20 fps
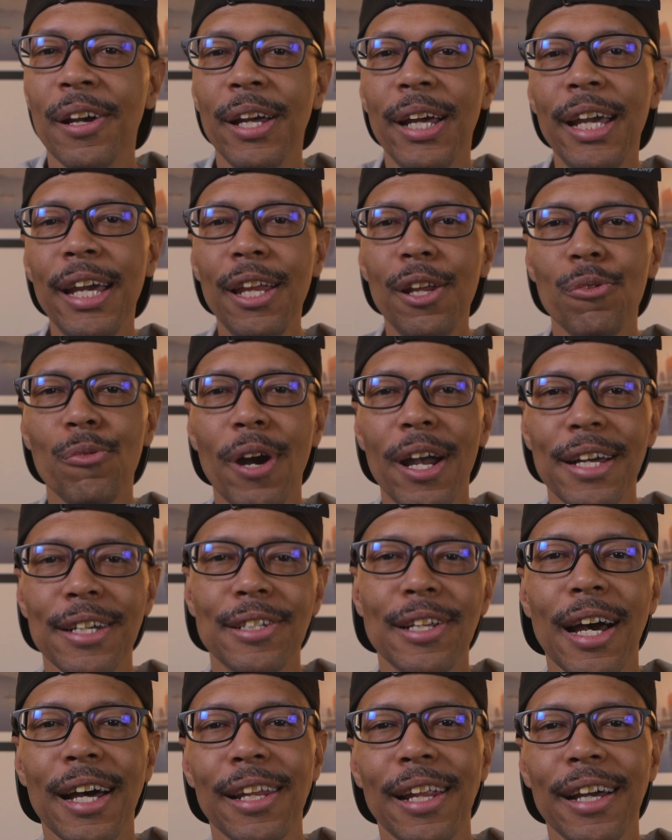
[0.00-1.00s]

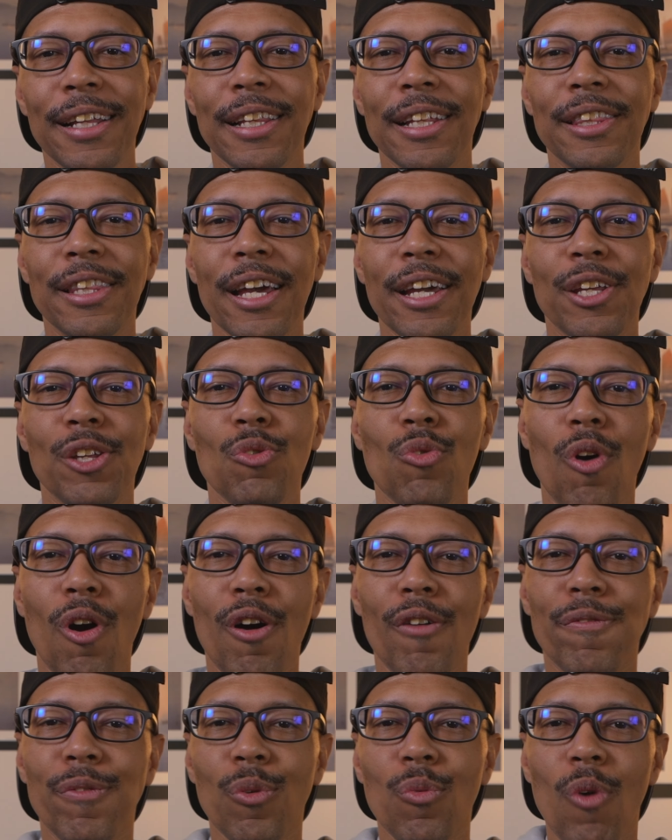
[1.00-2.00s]
Anyways, I'd like to thank you
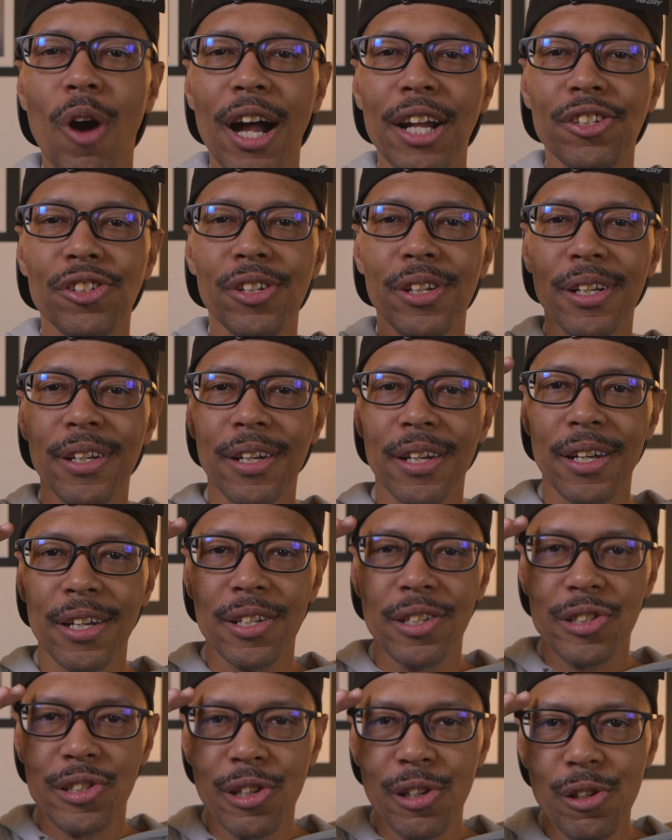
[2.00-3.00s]
all for watching.
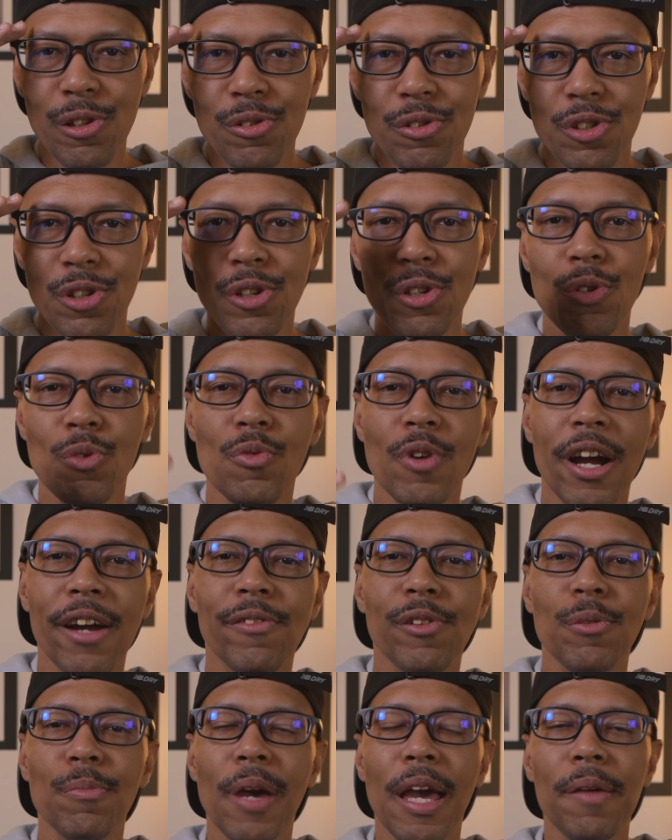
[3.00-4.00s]
Salute to you
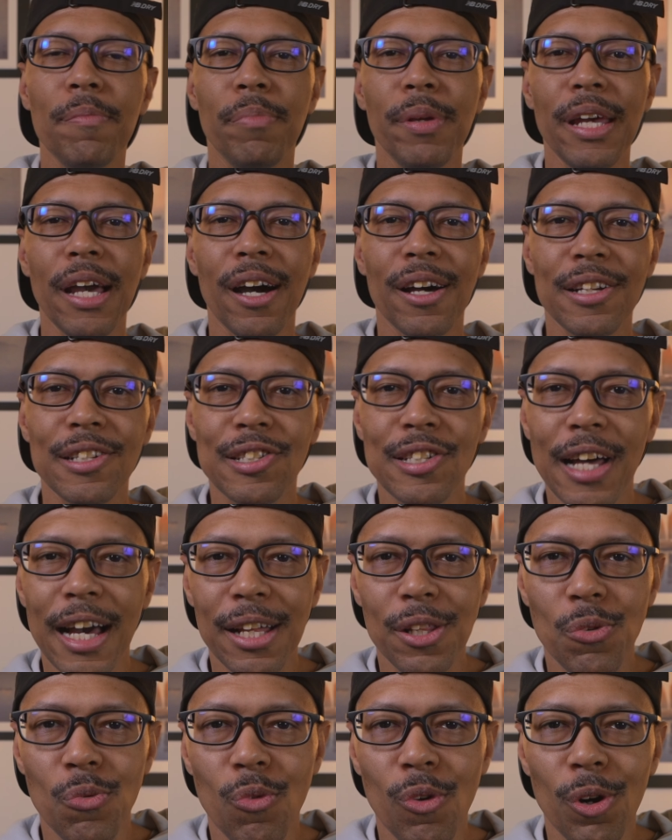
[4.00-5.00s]
wherever you may be out
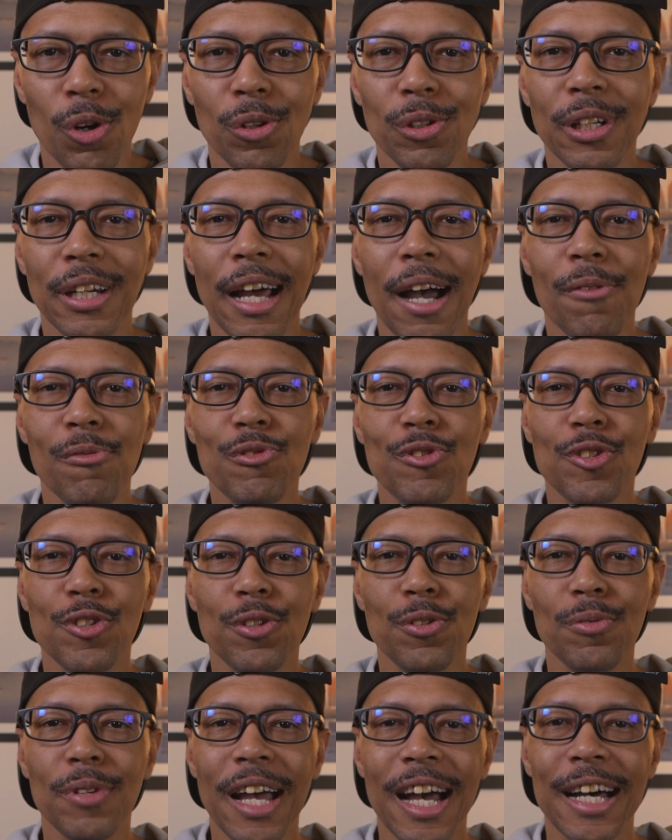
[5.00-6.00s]
inside the world, and I will see
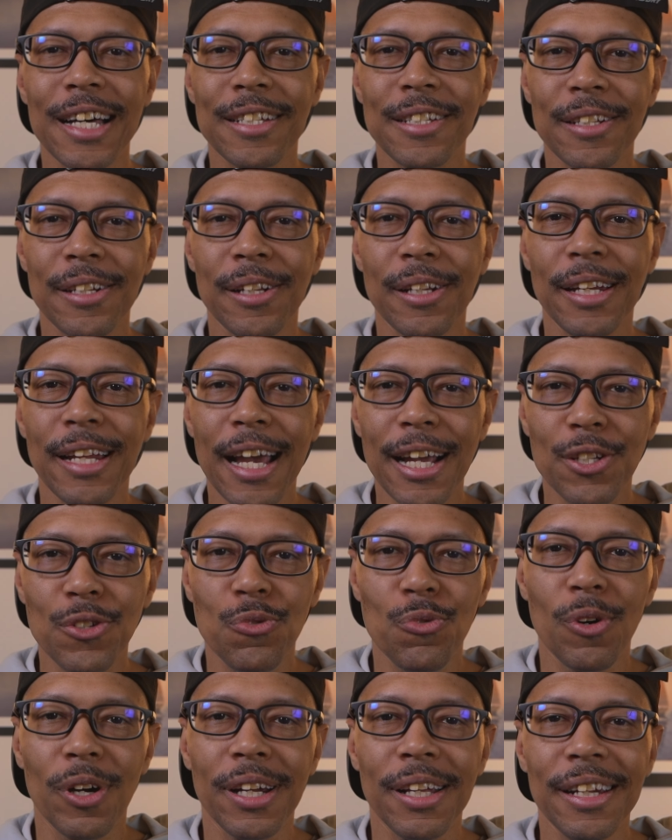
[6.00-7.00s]
you guys in the next
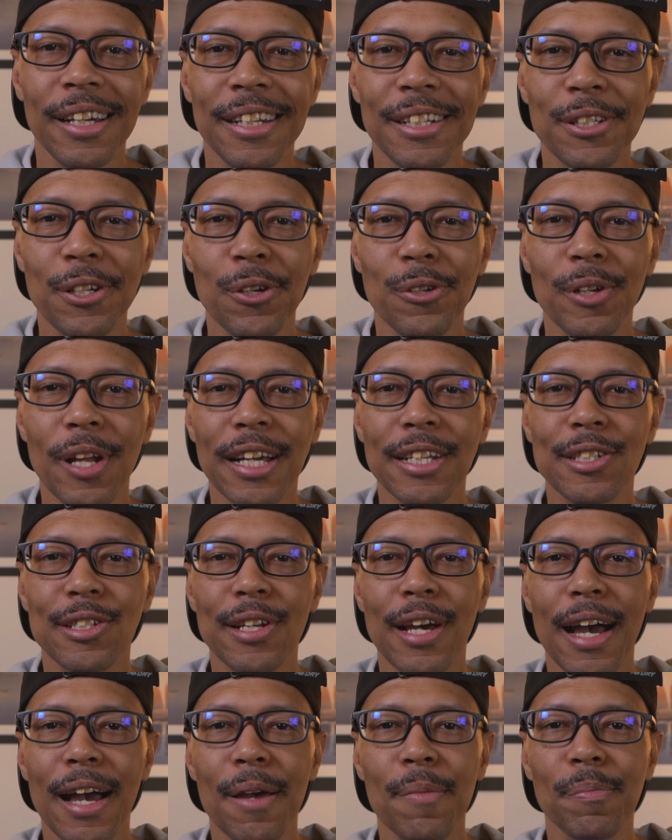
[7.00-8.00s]
one. And until next
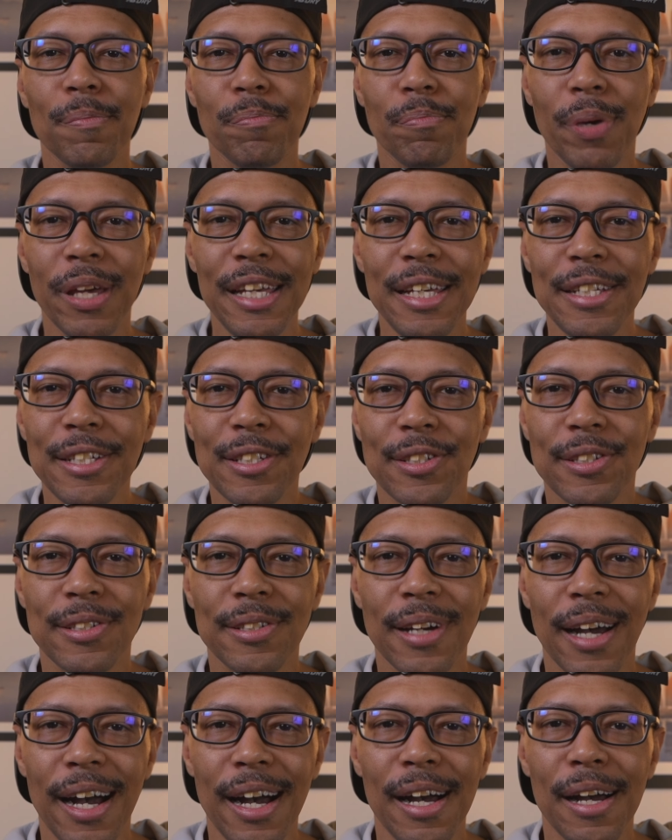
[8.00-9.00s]
time, peace.
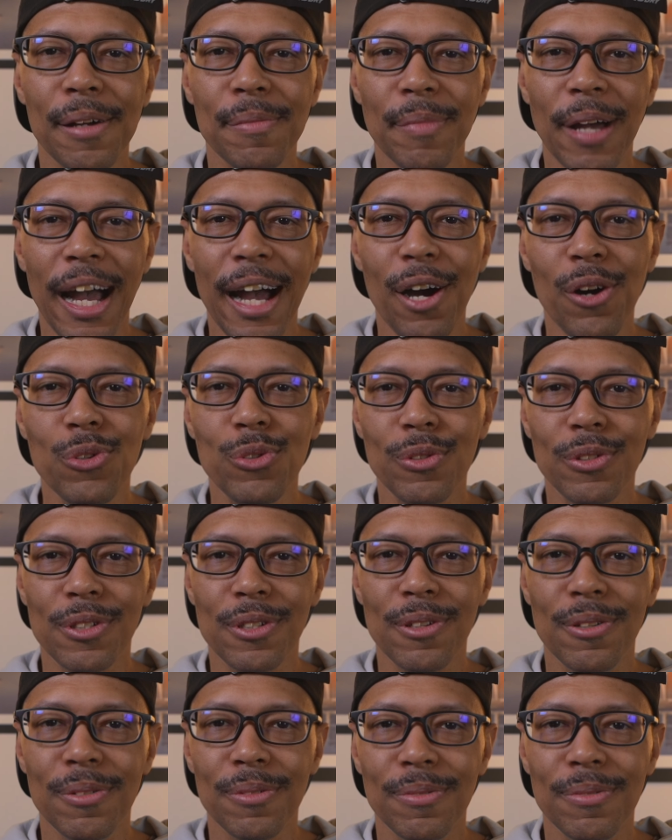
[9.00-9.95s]
I'm out.